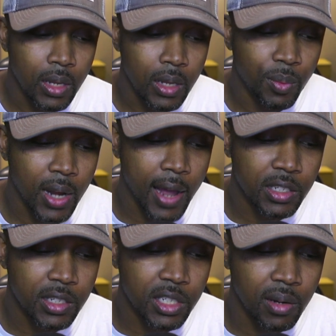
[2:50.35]
they would
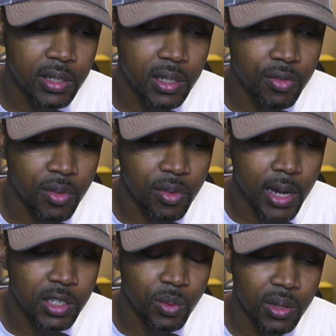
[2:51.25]
like to share this
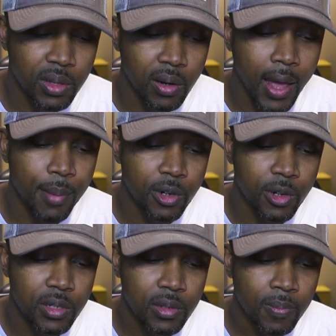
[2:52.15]
information with their
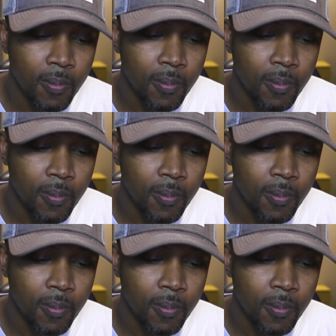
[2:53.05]
neighbors.